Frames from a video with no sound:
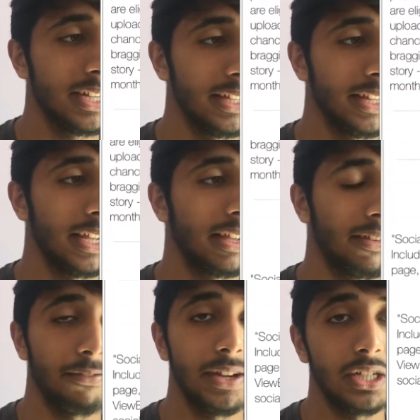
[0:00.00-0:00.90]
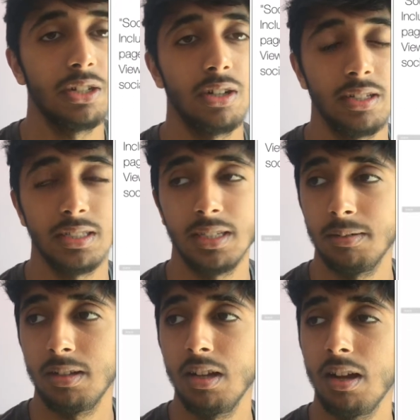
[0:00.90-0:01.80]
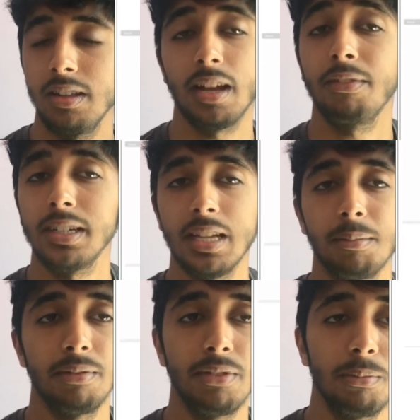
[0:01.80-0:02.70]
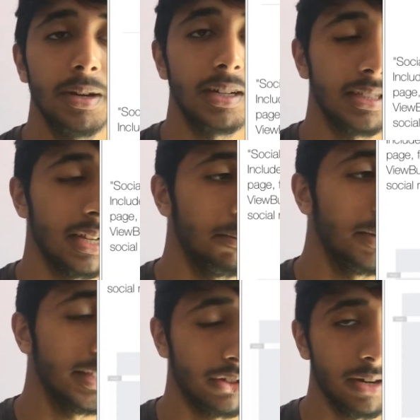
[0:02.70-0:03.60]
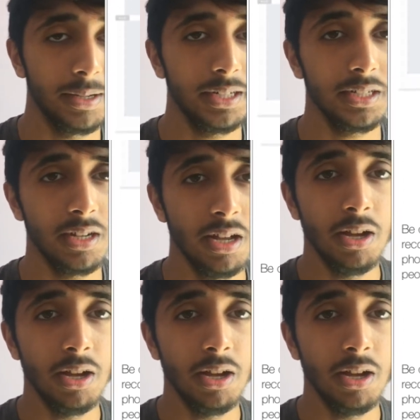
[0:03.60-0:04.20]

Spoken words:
and, like, featured on, like, for example, Viewbug's Instagram page,